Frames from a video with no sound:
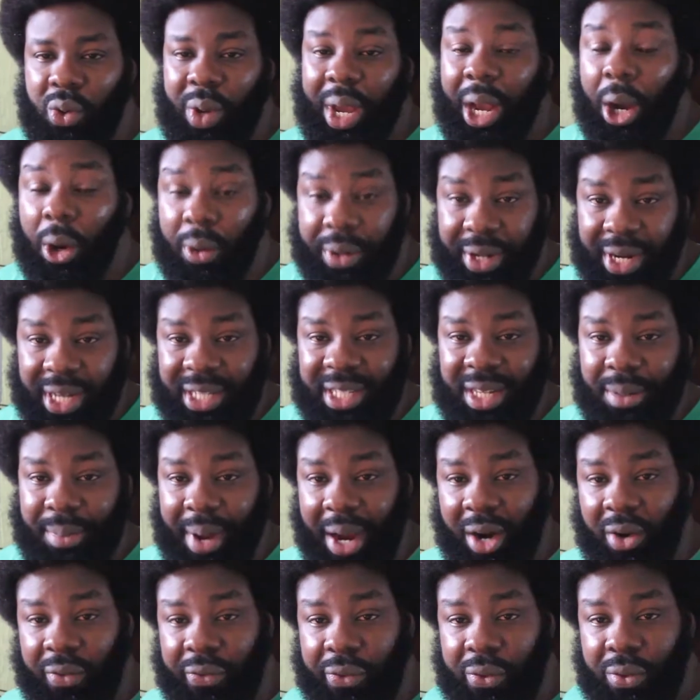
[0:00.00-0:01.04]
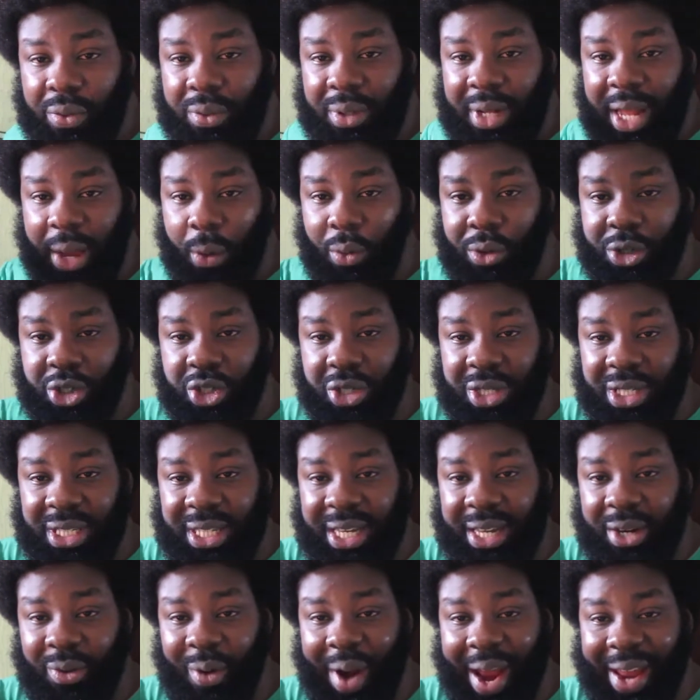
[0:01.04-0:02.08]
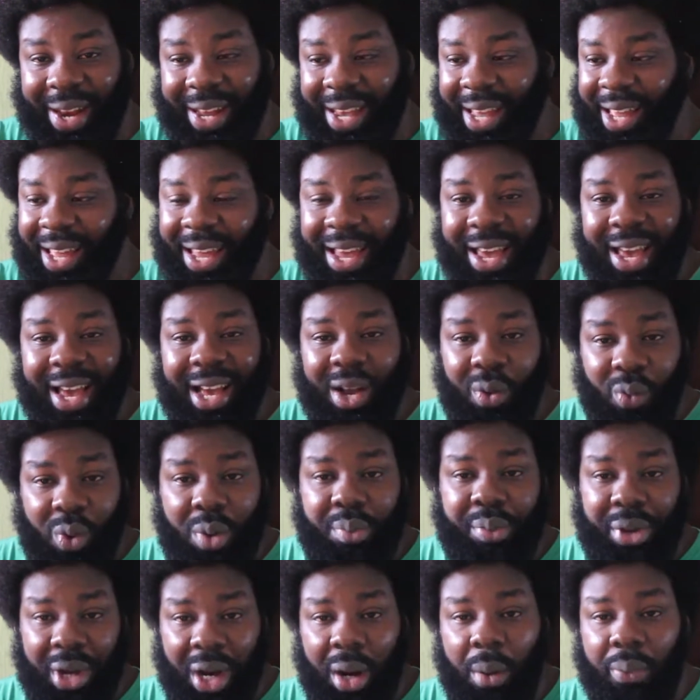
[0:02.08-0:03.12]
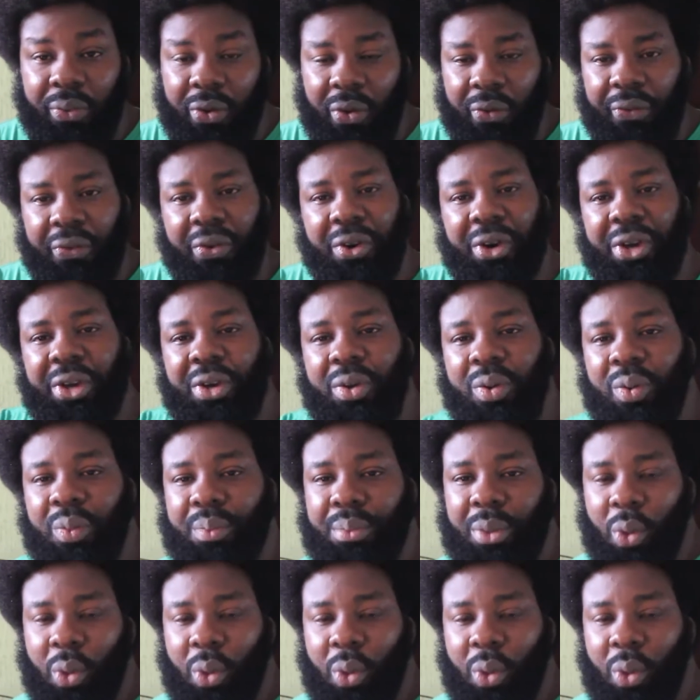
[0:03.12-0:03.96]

A condenser microphone, like what you're seeing right here, will be helpful for you.